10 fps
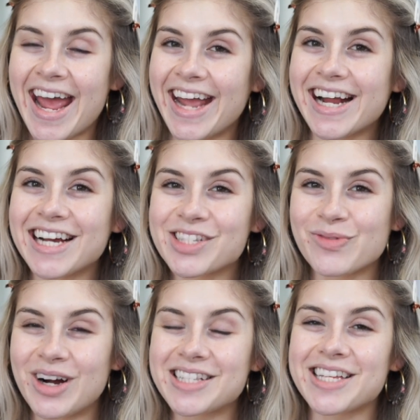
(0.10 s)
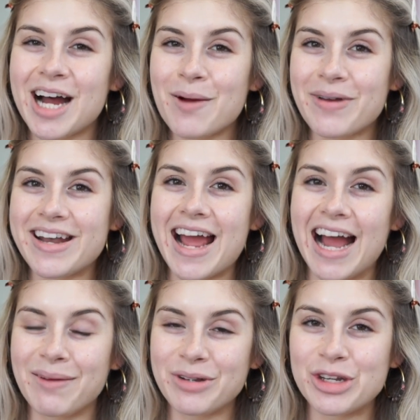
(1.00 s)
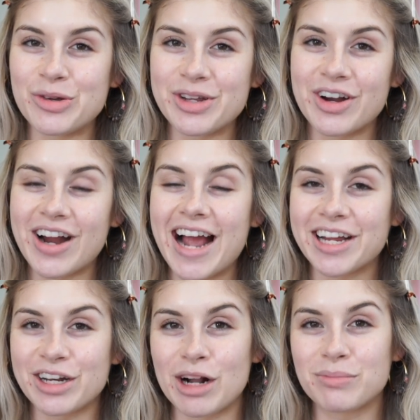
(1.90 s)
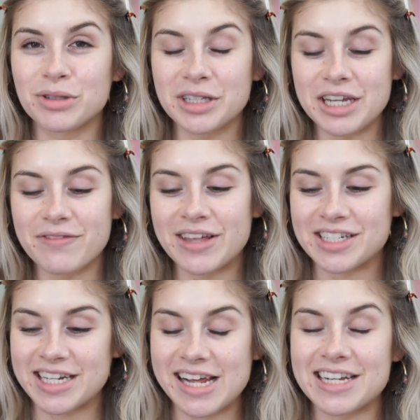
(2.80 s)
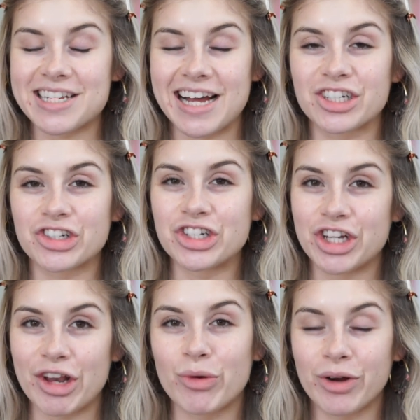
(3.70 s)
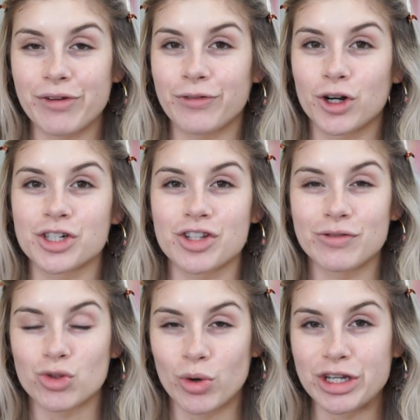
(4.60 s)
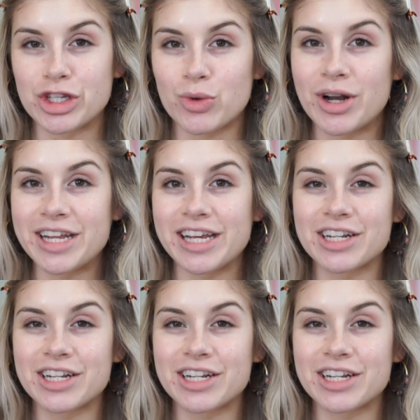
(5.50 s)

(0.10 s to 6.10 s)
Hey guys, what's up and happy new year. I cannot believe that today is actually January 1st of 2020.